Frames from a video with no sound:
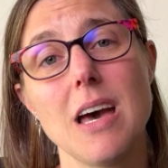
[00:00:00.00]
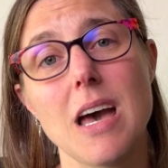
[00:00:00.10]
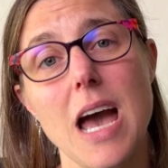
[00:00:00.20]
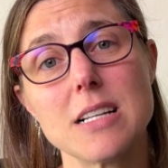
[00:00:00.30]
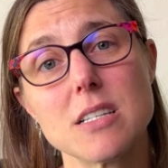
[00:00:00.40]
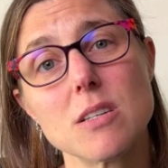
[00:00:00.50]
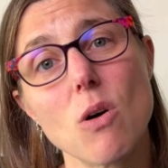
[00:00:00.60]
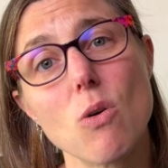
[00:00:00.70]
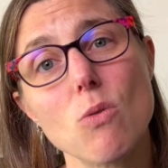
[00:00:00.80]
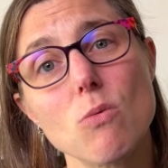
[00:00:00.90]
And
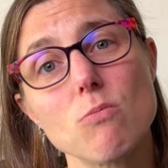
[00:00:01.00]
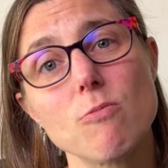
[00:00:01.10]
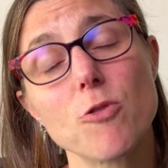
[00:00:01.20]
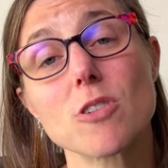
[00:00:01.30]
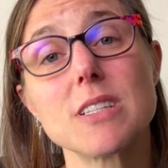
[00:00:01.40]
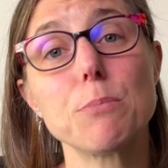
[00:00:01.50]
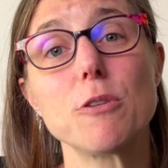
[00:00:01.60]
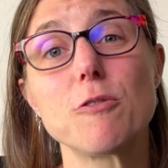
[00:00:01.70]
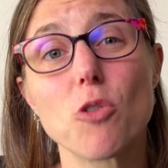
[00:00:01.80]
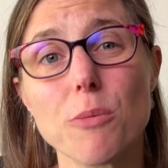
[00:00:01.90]
so, for
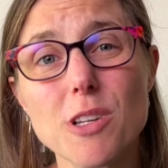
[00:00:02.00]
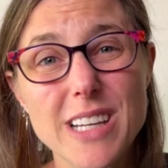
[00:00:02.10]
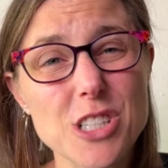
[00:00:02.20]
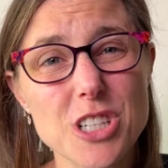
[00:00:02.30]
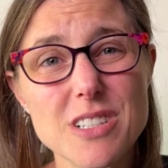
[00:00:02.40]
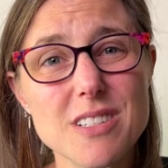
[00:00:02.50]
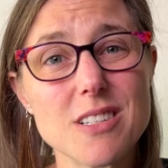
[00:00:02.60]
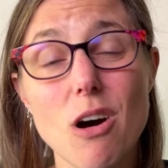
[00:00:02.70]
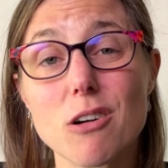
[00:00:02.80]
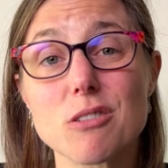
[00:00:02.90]
example, formulations
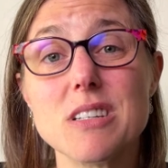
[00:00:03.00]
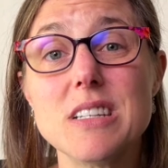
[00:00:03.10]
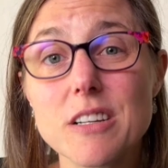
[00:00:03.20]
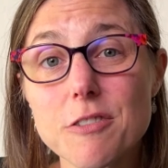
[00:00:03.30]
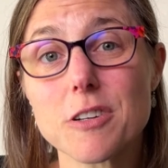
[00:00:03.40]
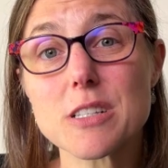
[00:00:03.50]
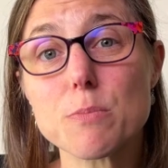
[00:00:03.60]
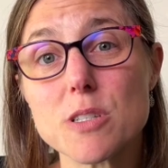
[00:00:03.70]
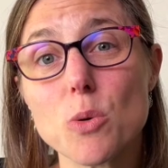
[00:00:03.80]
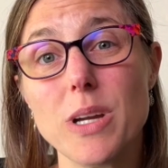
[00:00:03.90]
are different
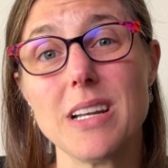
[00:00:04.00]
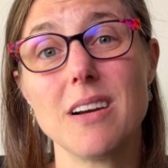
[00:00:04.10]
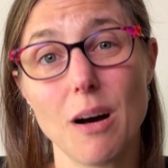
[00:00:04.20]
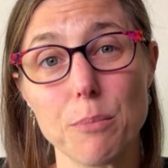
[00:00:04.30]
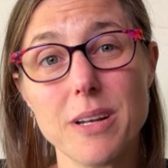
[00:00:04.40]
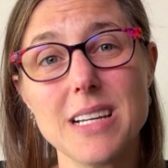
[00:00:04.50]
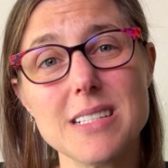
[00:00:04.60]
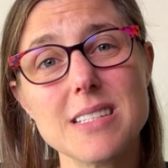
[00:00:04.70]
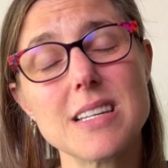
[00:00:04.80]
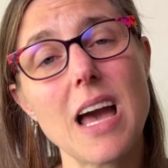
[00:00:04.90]
between
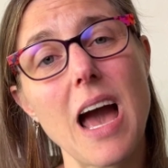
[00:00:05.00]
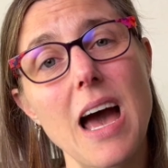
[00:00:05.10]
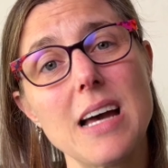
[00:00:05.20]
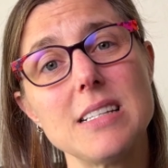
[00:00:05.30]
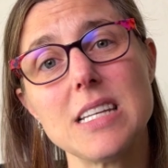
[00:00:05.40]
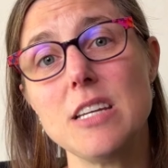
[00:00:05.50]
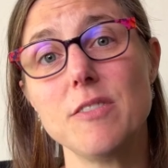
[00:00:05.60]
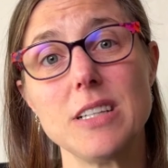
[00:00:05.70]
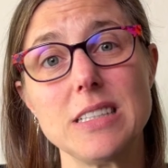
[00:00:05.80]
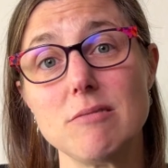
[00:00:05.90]
companies and
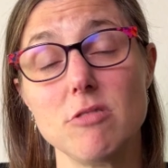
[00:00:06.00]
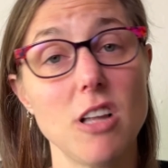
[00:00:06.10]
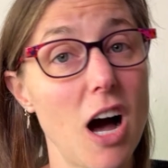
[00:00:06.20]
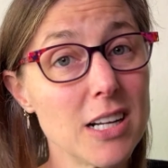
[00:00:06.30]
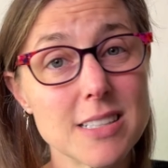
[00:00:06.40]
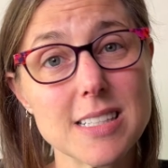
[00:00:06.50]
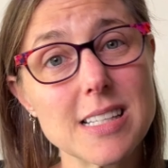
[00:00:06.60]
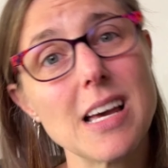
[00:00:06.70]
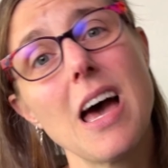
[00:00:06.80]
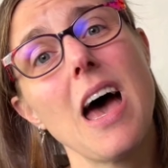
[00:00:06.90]
even lots.
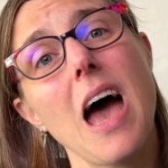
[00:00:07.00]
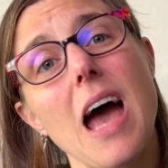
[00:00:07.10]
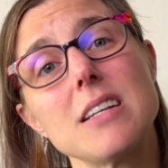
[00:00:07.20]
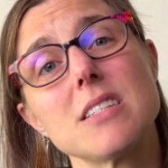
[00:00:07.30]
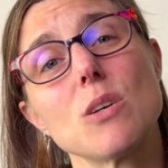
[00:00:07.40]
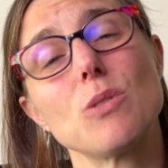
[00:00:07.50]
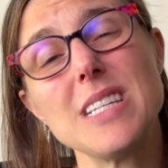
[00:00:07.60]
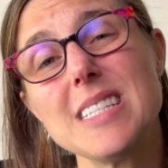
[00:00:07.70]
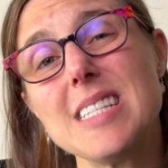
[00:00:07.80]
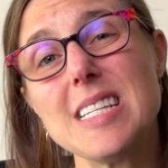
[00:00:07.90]
And so
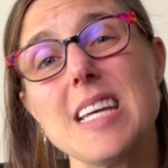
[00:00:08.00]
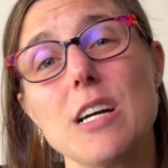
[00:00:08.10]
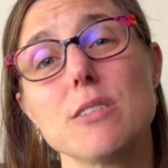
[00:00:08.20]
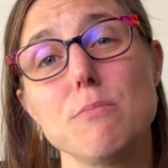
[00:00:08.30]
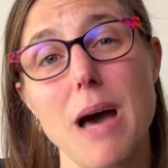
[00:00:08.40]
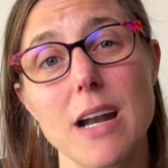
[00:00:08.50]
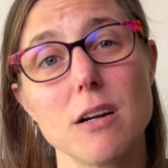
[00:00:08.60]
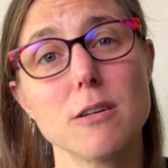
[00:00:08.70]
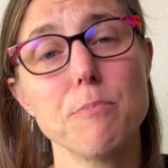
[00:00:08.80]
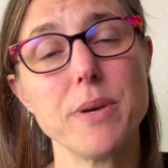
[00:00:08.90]
these details
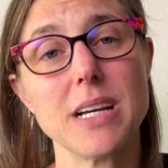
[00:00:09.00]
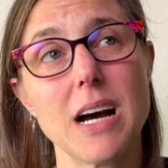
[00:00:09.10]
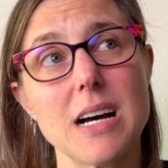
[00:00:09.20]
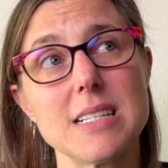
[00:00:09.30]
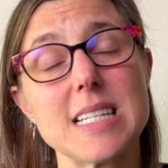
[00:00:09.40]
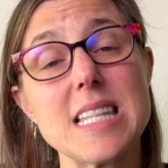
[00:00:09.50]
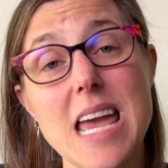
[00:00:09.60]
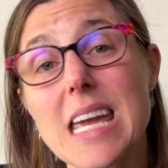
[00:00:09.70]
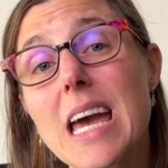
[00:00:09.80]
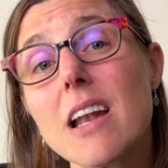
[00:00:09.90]
matter because
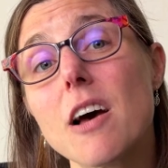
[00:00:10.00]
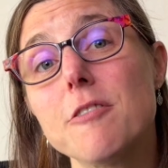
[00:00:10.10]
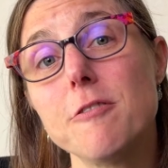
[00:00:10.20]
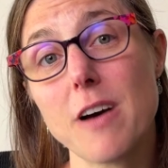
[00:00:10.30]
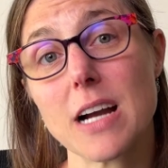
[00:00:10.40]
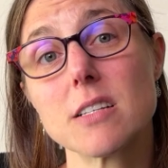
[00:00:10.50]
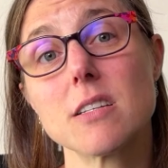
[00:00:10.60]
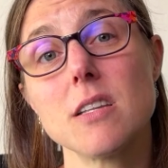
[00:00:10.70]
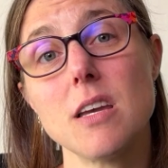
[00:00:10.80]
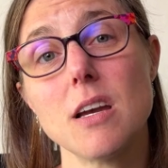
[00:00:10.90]
they can
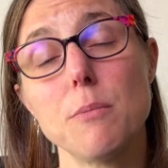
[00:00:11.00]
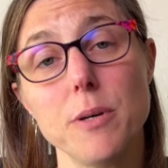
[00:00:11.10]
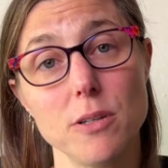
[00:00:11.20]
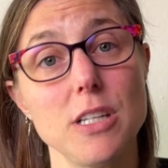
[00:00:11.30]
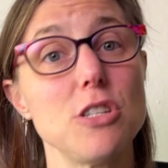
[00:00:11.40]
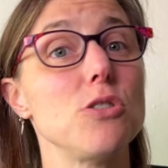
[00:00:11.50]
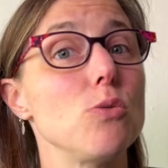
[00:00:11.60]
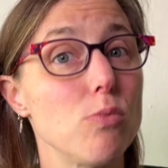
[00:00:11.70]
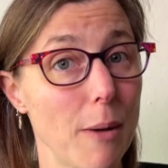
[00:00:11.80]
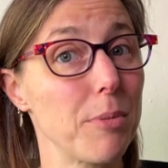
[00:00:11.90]
affect the ability to
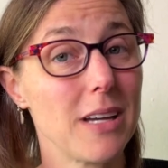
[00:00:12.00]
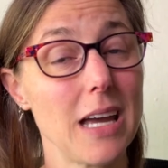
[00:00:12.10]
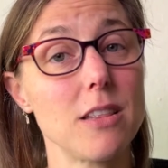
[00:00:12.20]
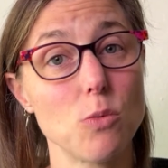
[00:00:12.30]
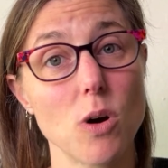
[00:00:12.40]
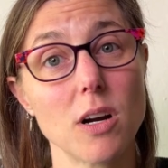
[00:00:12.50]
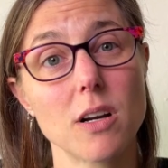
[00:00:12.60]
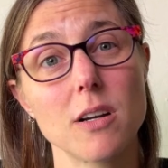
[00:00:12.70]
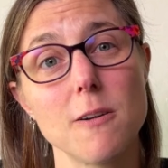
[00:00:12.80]
replicate the work.